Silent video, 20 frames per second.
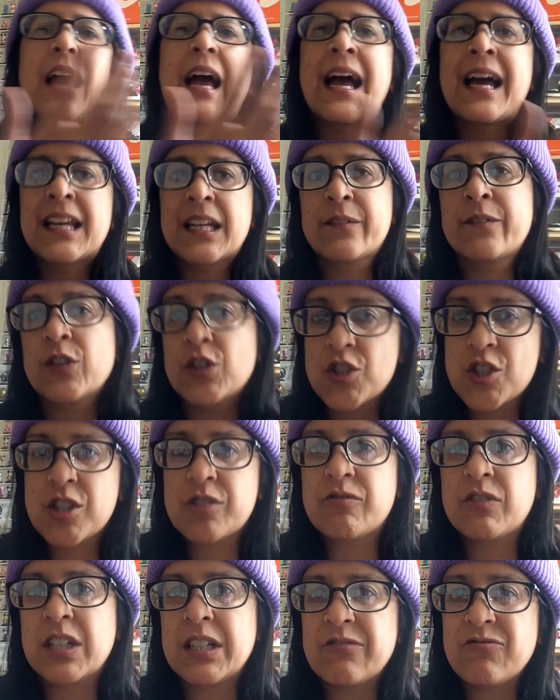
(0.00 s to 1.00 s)

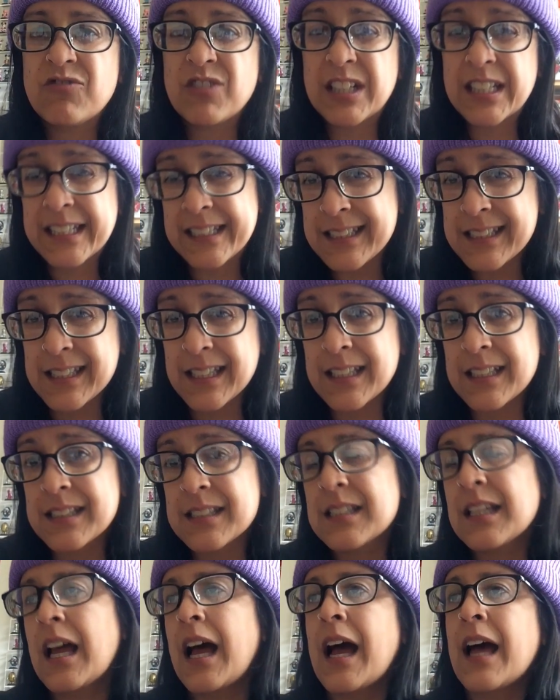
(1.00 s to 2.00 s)
anniversary
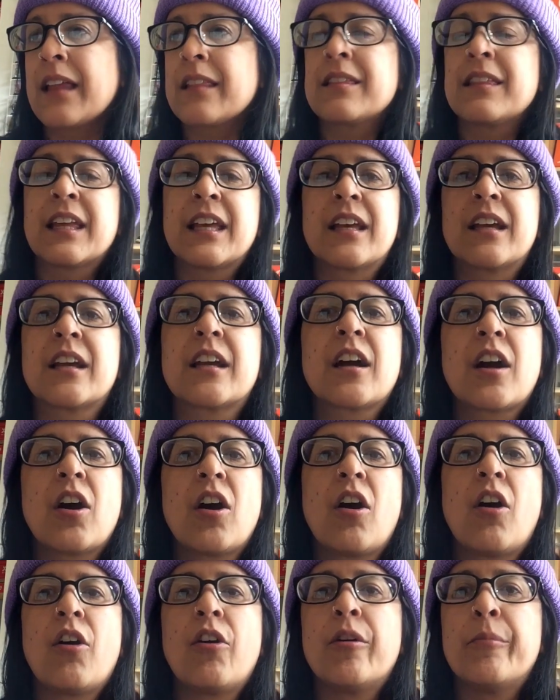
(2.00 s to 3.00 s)
releases, I think,
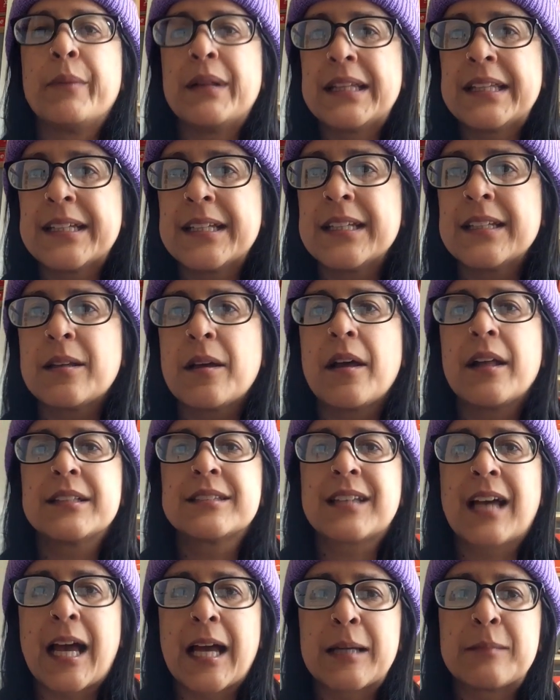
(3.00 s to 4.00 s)
are a million
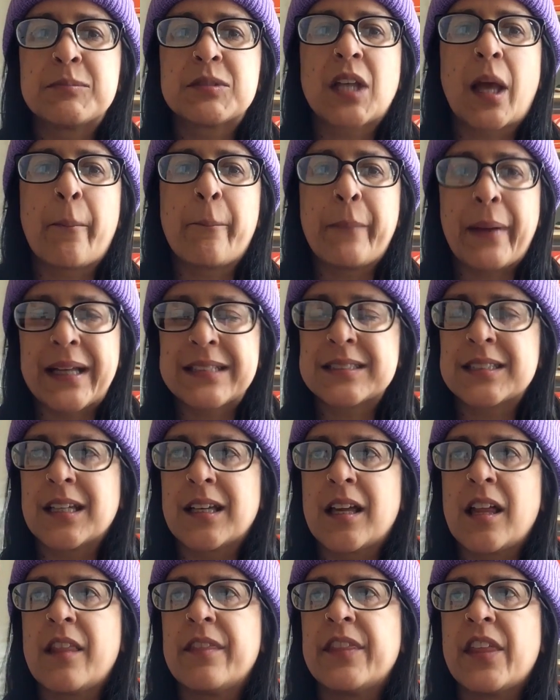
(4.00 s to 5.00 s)
times
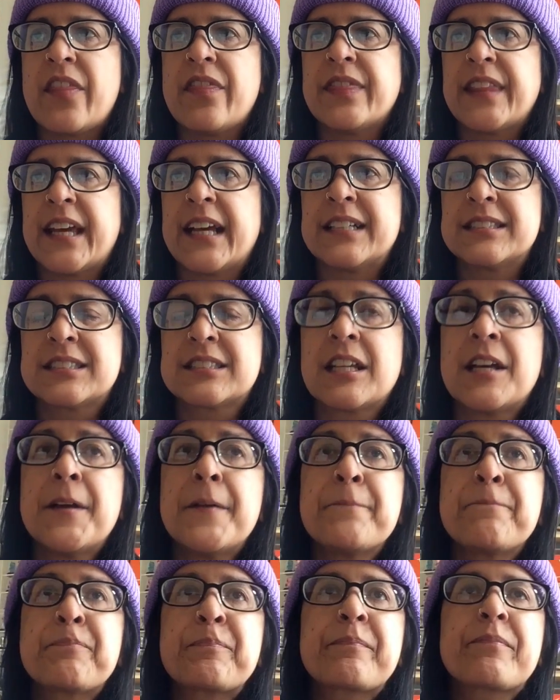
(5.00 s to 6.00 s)
better than this.
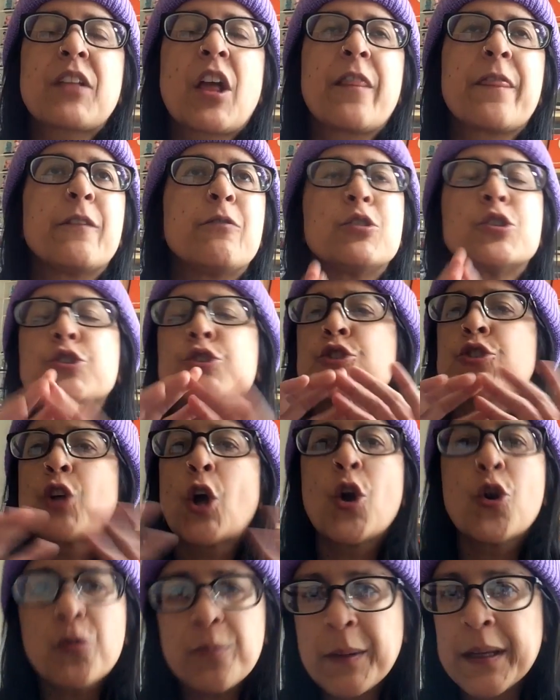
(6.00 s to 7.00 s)
There are
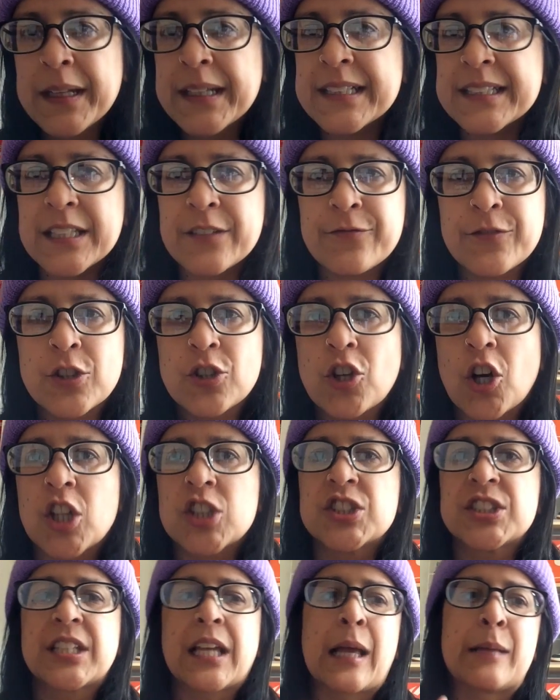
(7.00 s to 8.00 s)
so many different
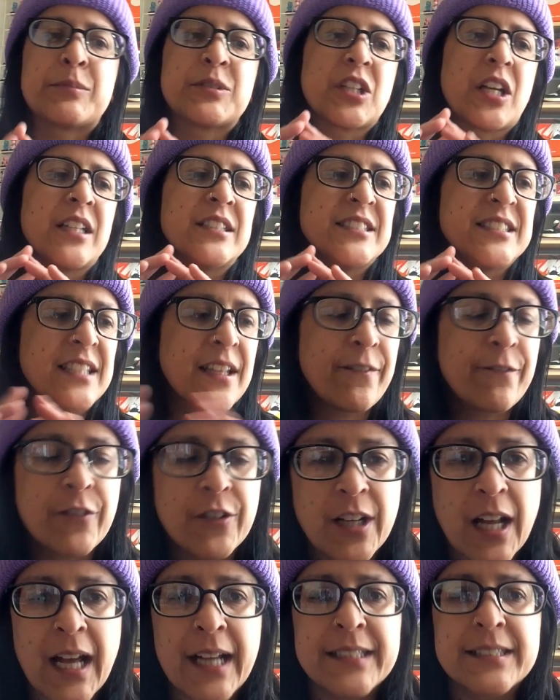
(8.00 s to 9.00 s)
concepts and
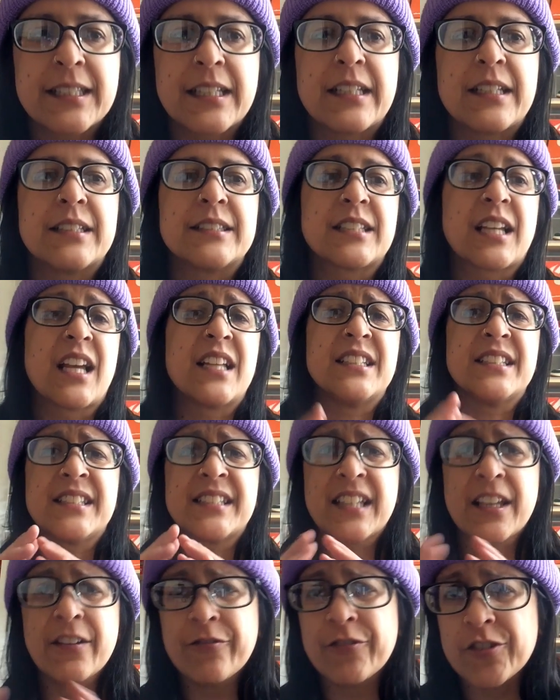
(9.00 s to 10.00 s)
different ideas and
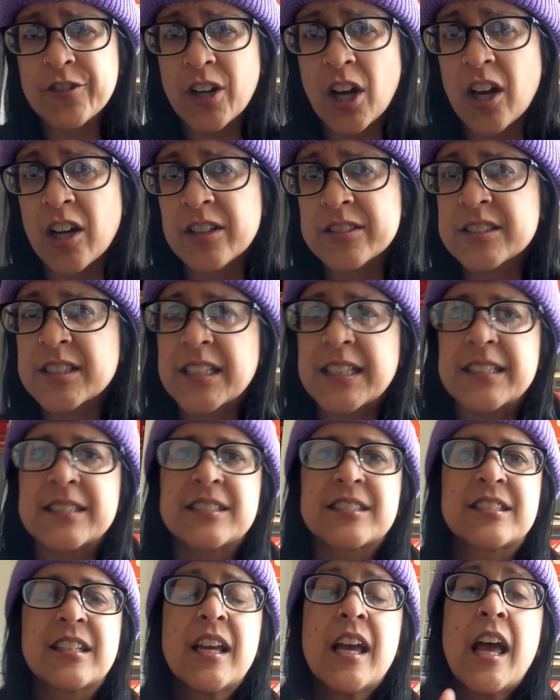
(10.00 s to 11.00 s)
different
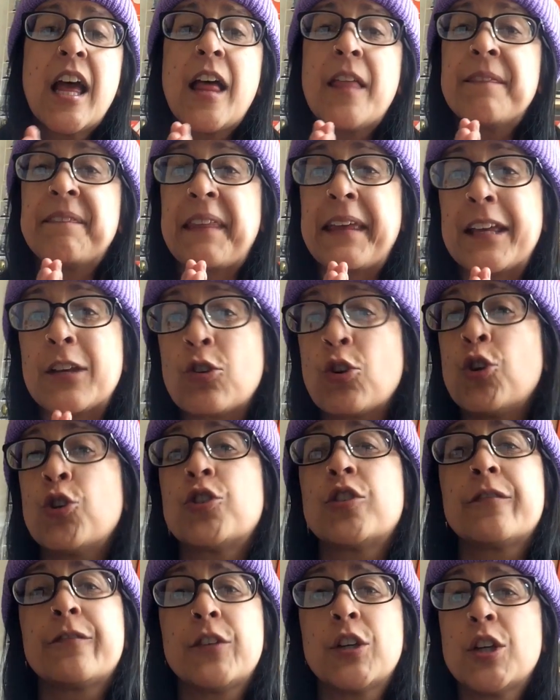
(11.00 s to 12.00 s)
artists they could
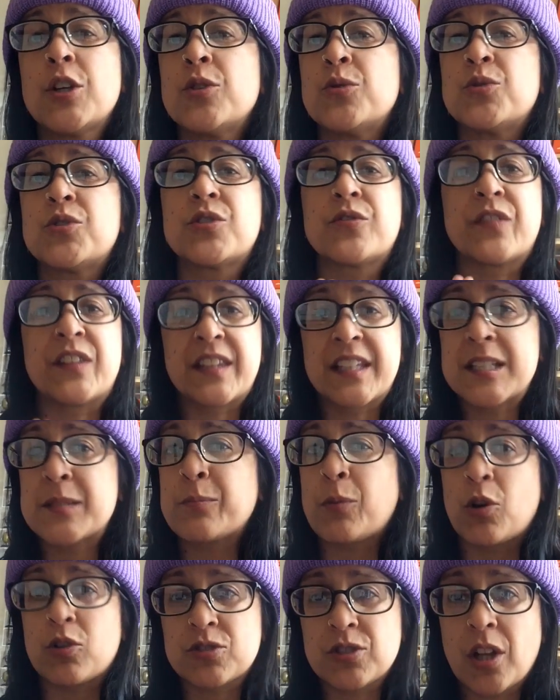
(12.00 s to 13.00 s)
have used for this
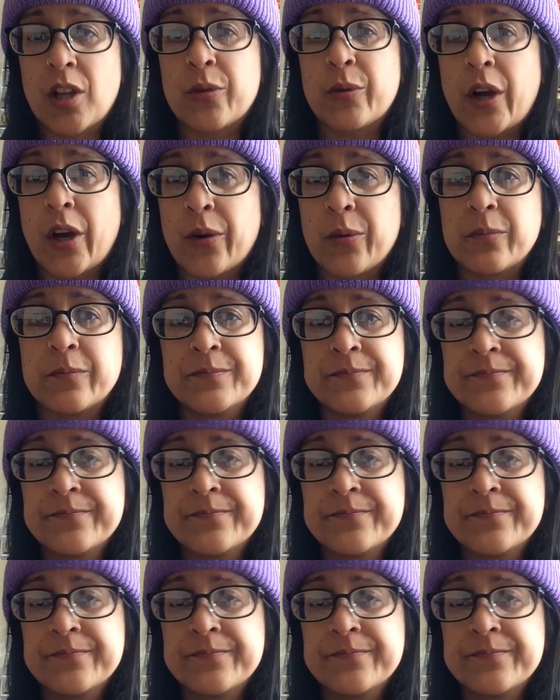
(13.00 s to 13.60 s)
box logo.